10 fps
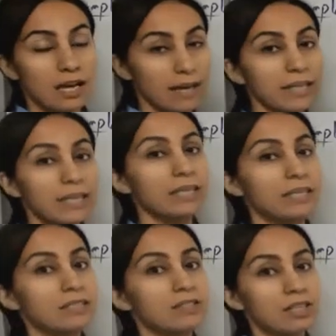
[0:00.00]
an
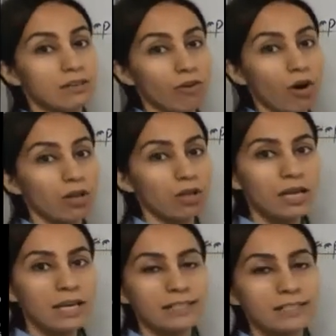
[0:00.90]
interval.
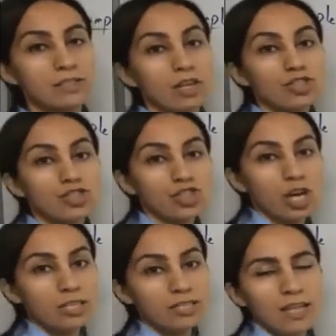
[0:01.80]
It's not
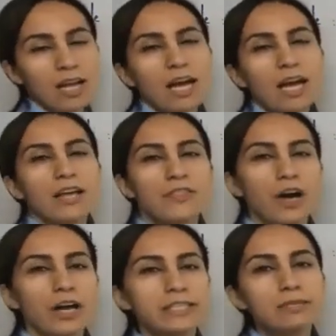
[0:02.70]
just a
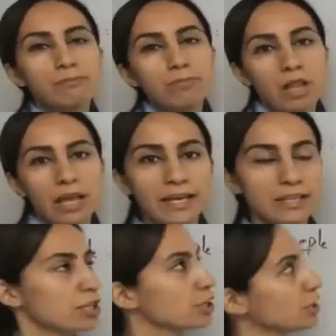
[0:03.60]
nice
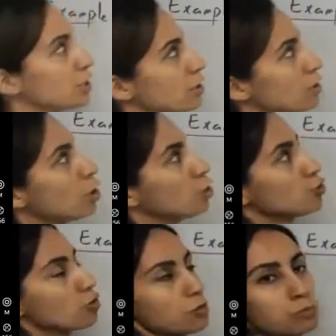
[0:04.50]
plane. Here
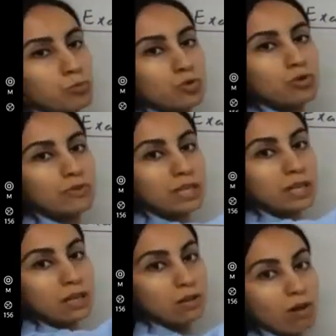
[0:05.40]
you are
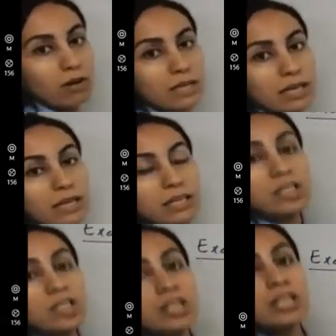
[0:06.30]
moving along a
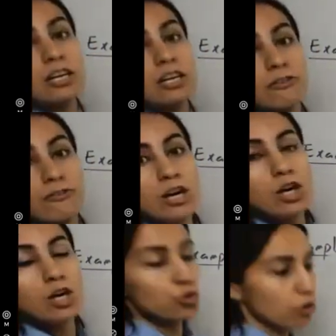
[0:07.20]
curve.
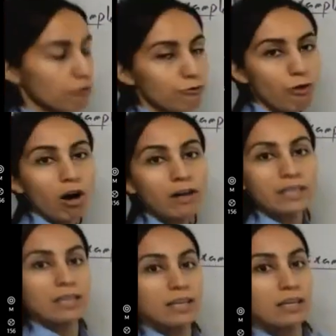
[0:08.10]
You are
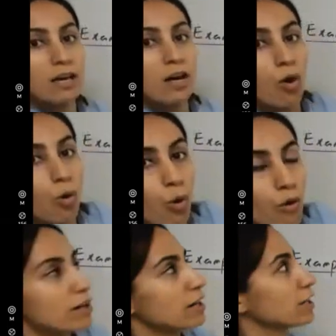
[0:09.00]
walking
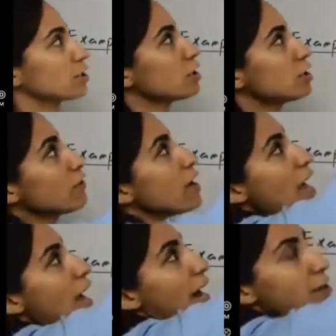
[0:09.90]
over a curve
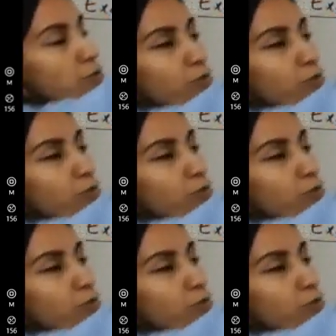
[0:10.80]
and